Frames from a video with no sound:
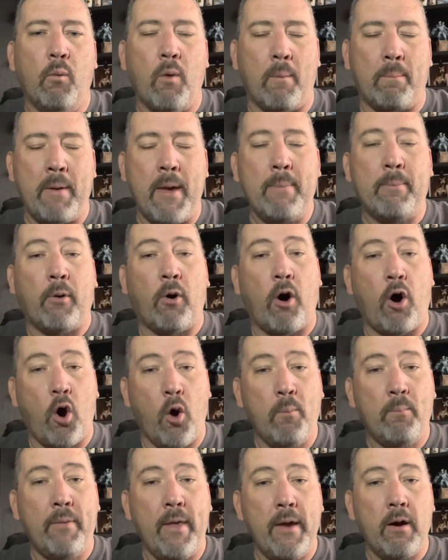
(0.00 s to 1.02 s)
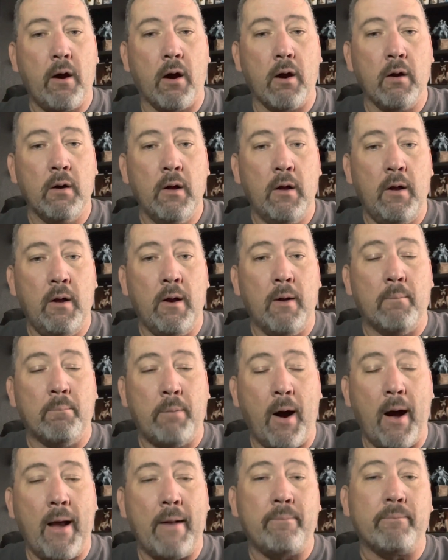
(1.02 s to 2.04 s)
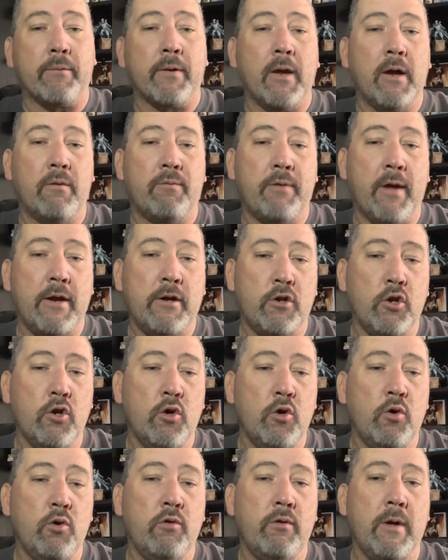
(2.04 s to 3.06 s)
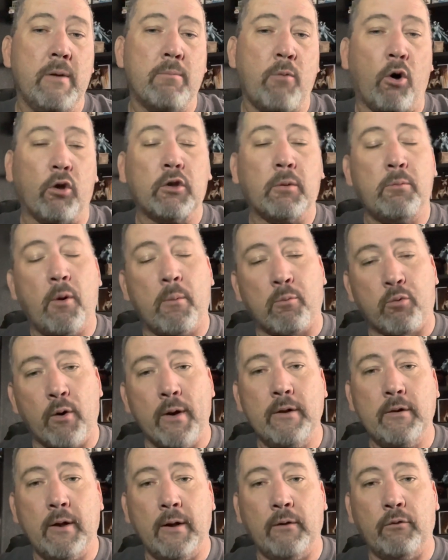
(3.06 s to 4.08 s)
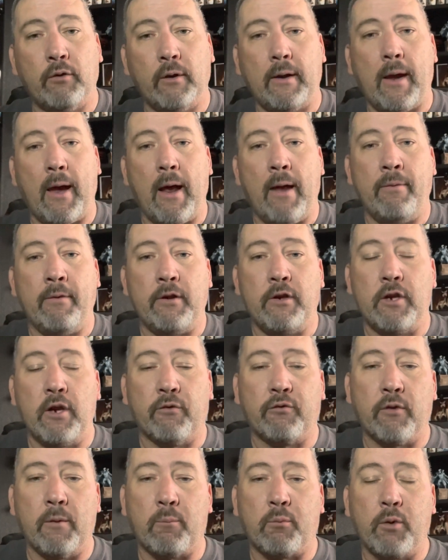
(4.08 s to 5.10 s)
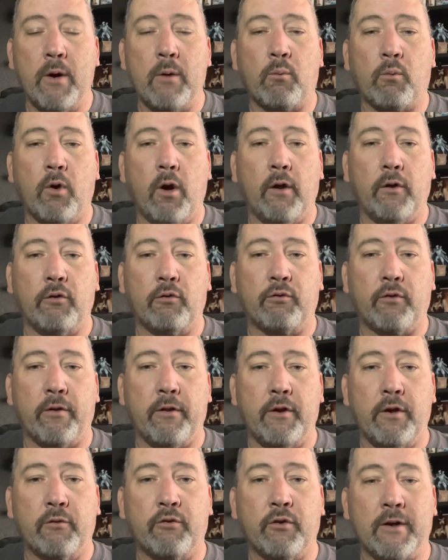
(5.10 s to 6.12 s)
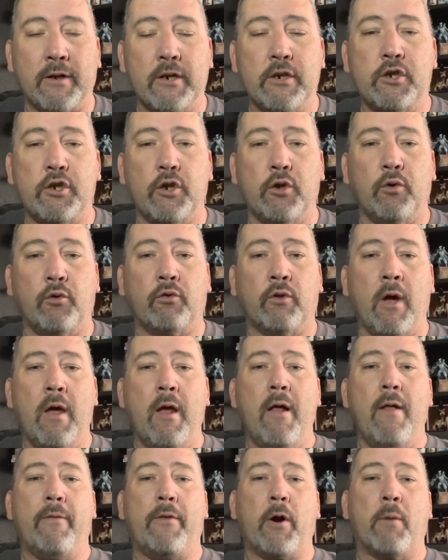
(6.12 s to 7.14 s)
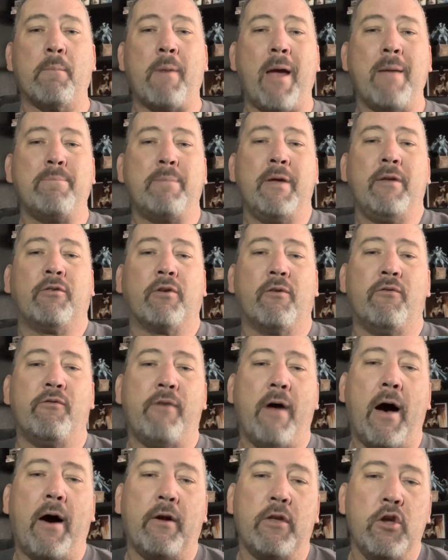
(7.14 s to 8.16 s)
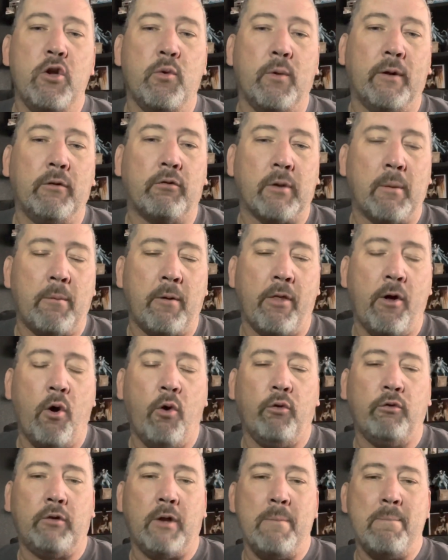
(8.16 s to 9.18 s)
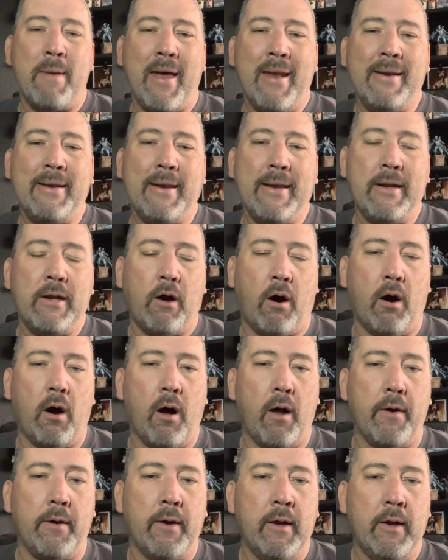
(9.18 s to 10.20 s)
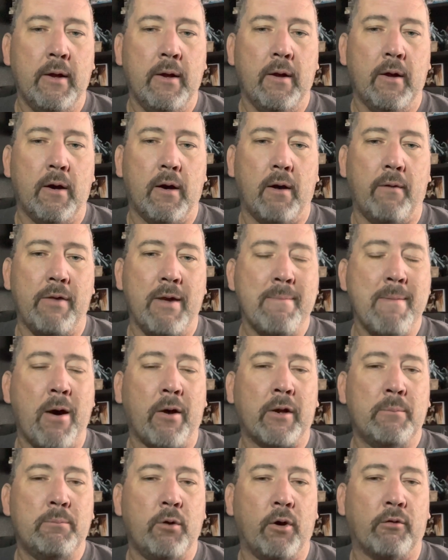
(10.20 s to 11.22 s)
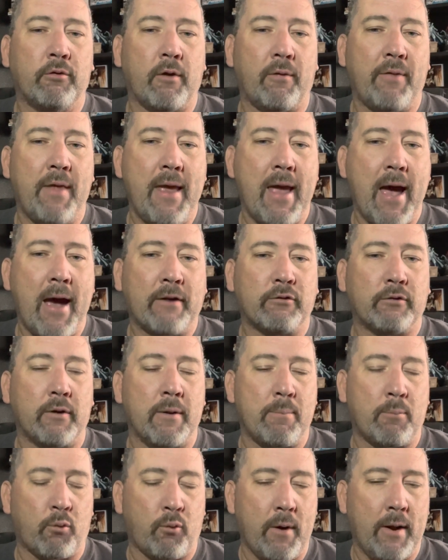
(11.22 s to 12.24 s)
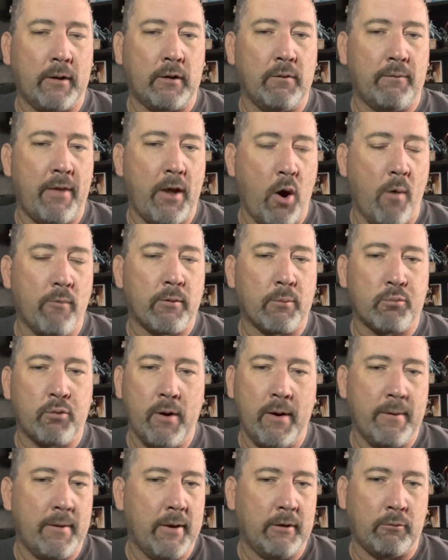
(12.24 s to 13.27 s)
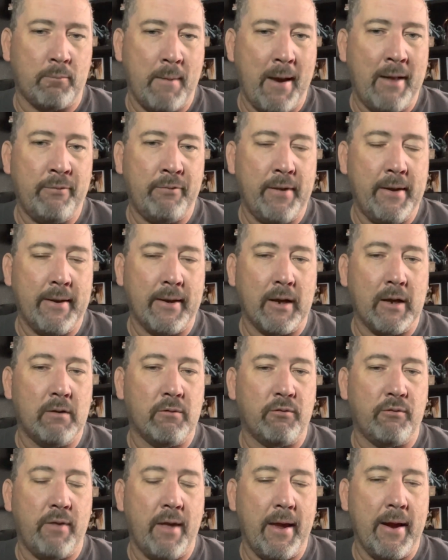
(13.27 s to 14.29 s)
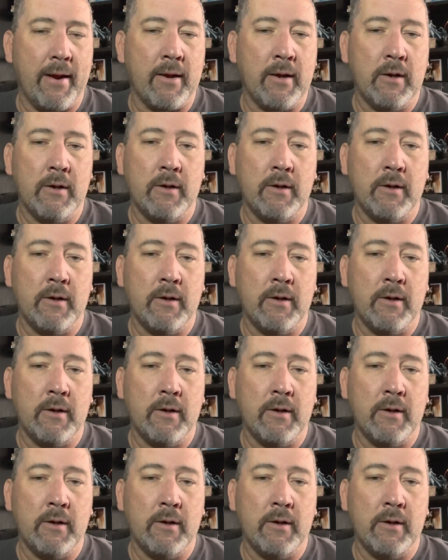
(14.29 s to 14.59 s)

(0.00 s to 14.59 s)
what people hope they are. But if they do the multiple printings again, the different print runs for the different issues, there might be some value in some of those depending on uh, the amount of books that they actually print. If they overprint, it's a bad thing. If they